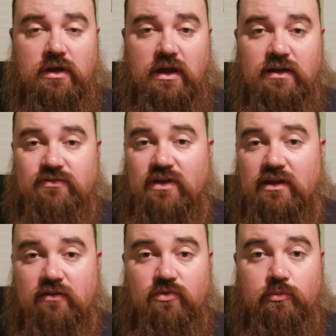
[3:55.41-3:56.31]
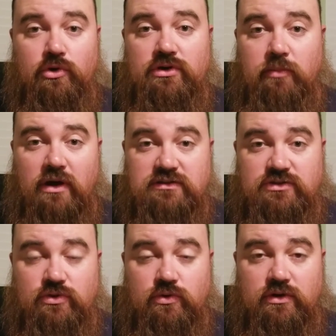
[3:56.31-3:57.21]
and I've signed up for Book
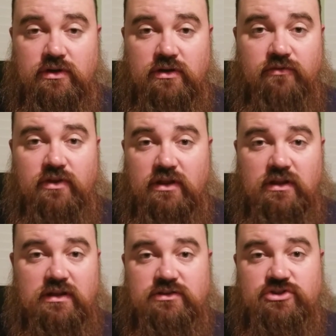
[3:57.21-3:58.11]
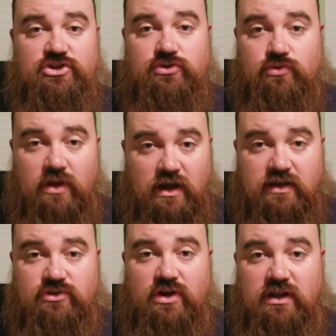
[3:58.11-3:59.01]
Depository affiliate links too that I
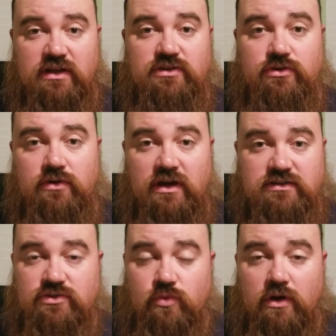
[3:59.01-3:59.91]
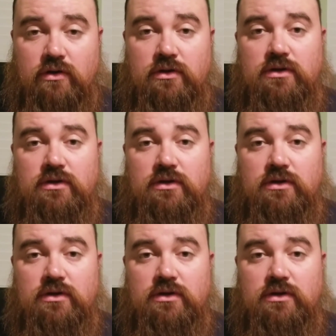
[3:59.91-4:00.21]
can try to get to you guys as well.